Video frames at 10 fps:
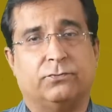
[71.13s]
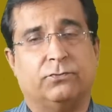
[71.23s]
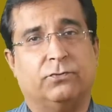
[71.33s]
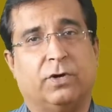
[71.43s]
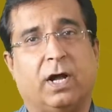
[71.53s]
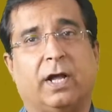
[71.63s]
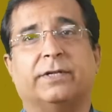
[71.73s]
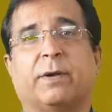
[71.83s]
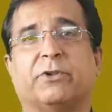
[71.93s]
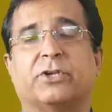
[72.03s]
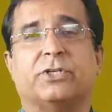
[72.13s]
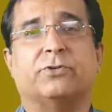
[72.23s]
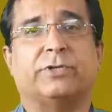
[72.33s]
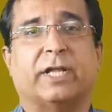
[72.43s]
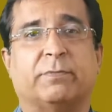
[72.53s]
to uh, in
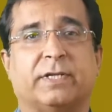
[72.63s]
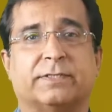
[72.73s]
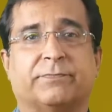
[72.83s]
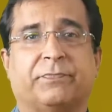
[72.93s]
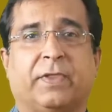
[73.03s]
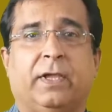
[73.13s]
communication to take place.